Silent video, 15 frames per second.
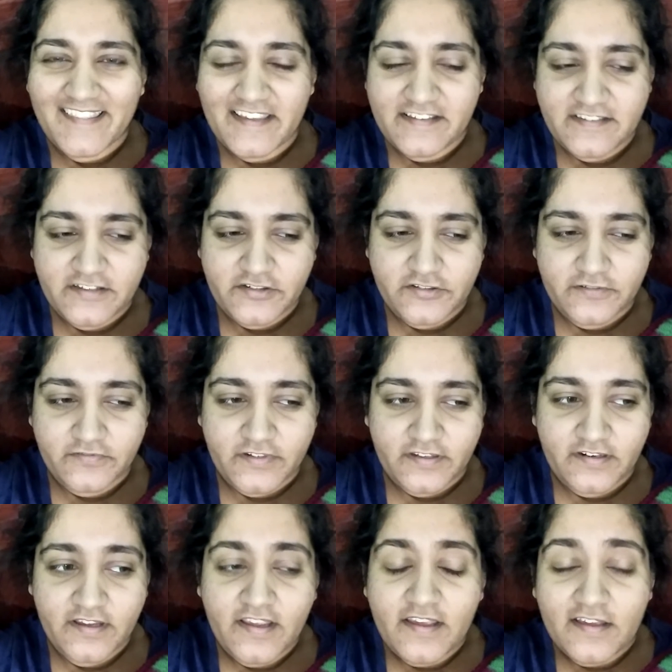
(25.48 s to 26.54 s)
Things I should have
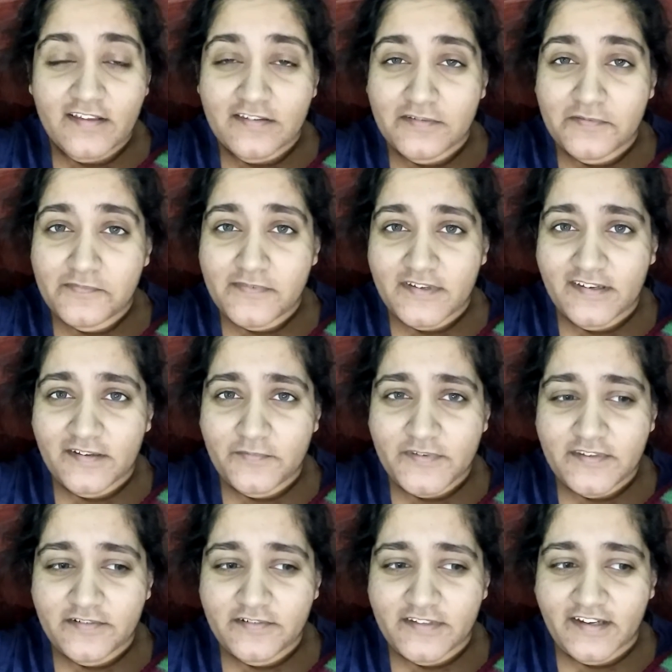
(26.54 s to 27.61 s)
done. And I'm
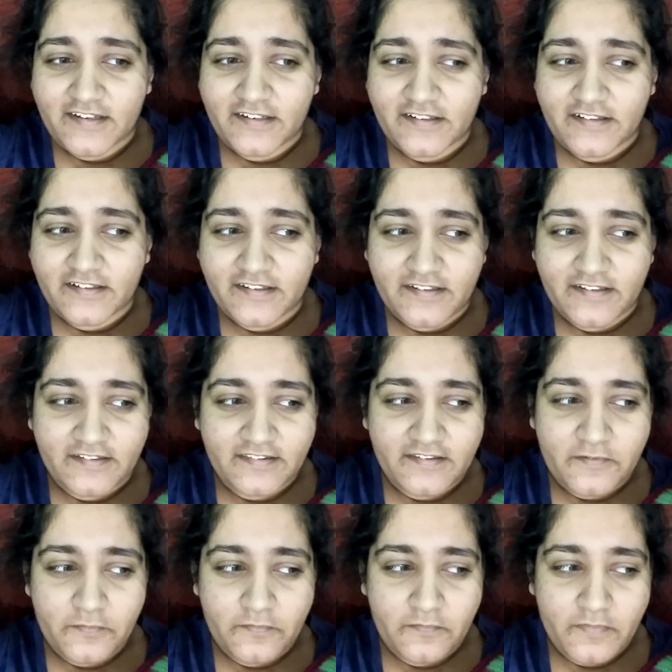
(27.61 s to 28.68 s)
still technically
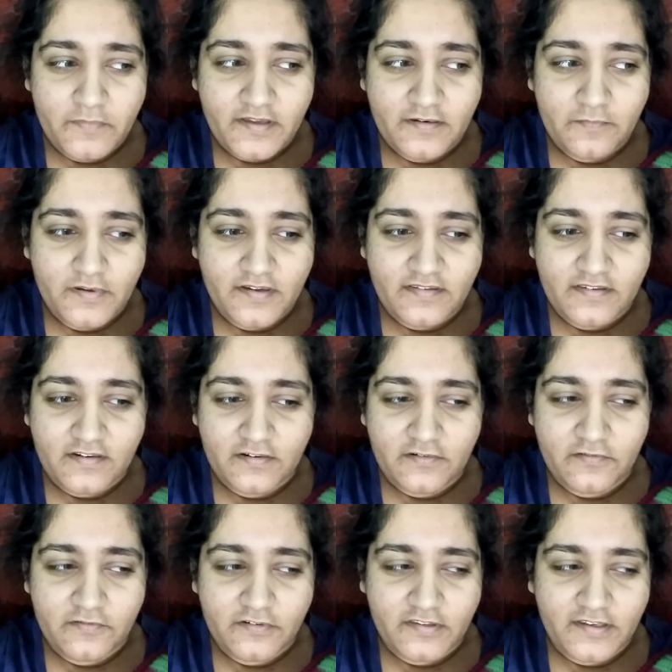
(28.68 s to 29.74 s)
in bed because I
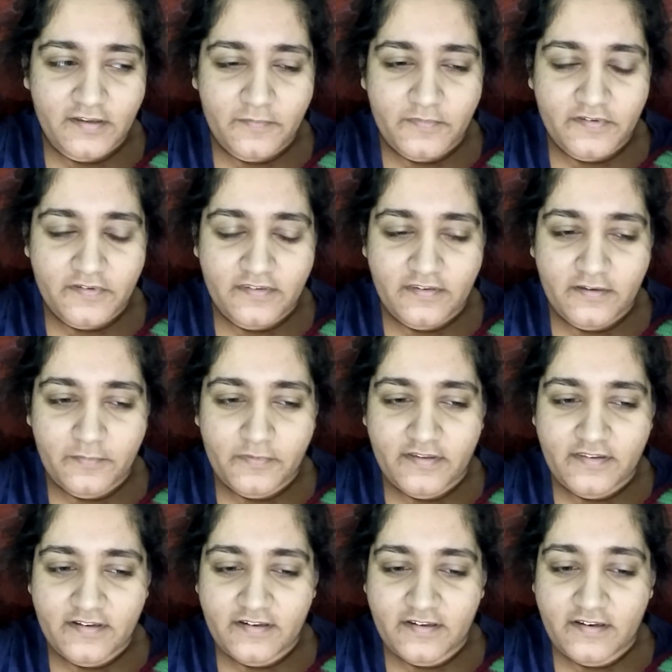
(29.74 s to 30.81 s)
didn't really get much sleep
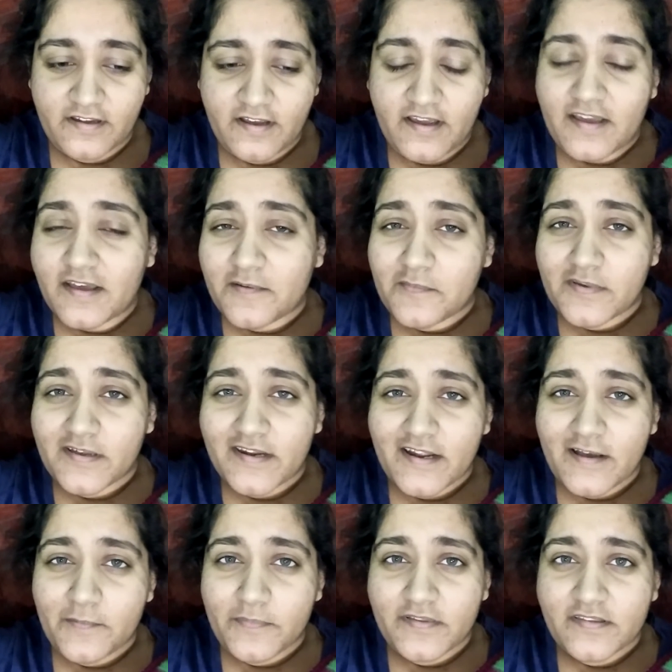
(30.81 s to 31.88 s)
last night.
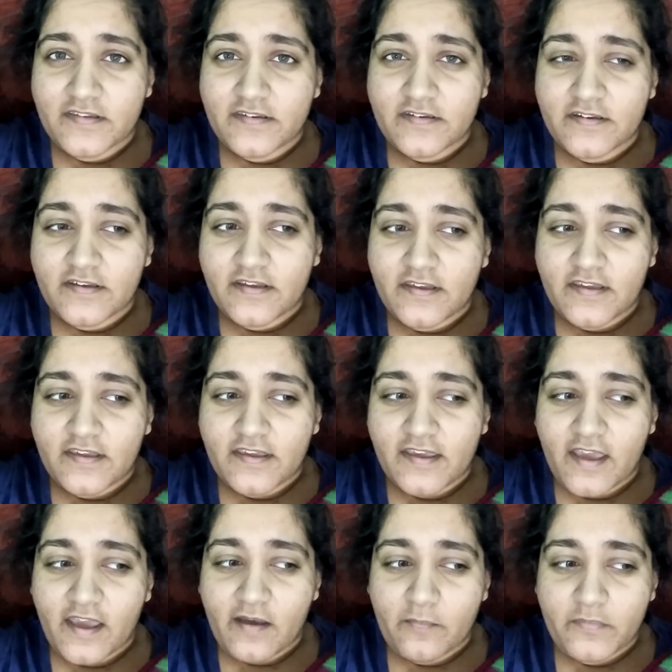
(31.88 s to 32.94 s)
It happens.
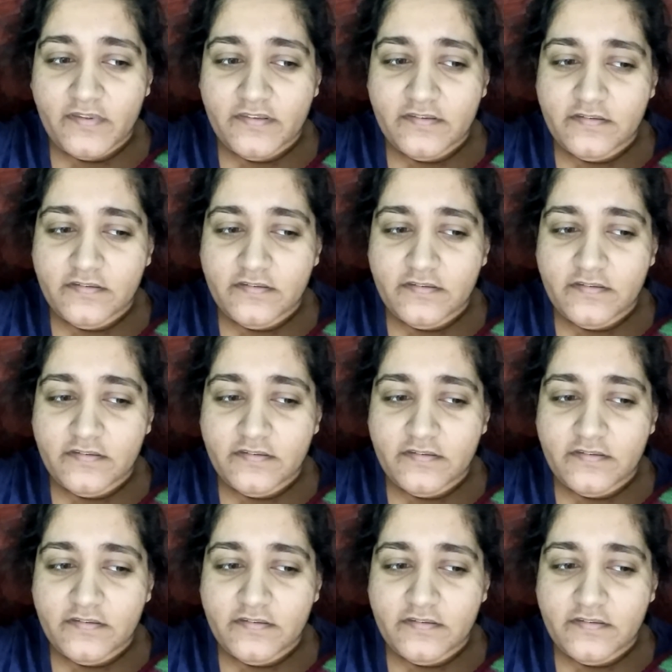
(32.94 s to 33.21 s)
It happens.